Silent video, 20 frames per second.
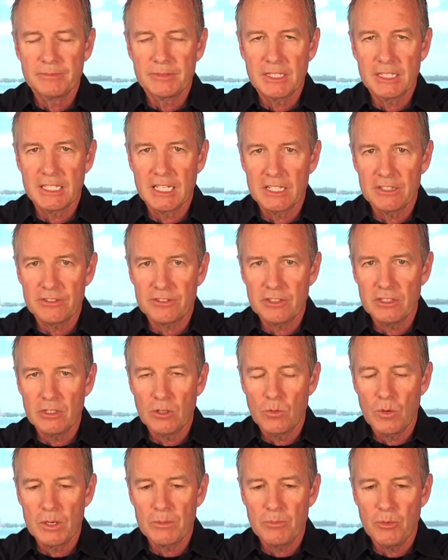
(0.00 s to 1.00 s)
Again, still a
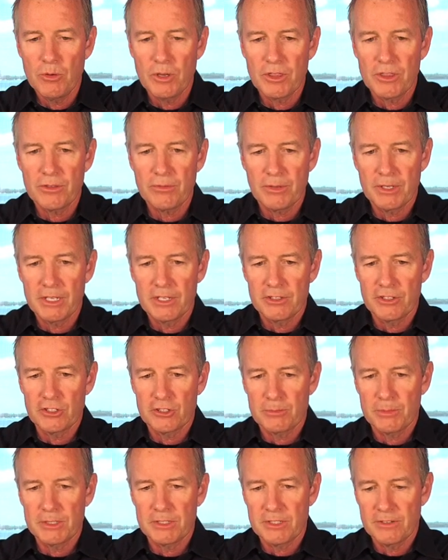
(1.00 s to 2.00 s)
1.3 in your
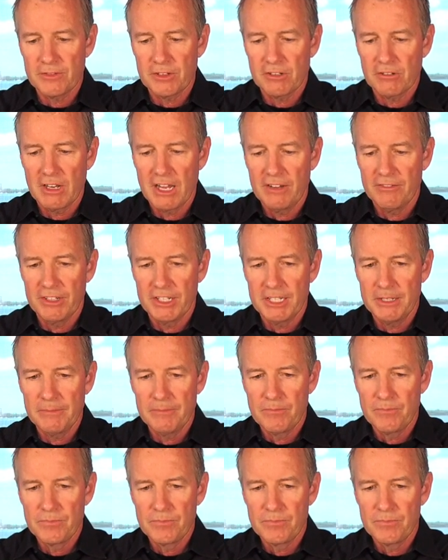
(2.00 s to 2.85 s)
specific gravity.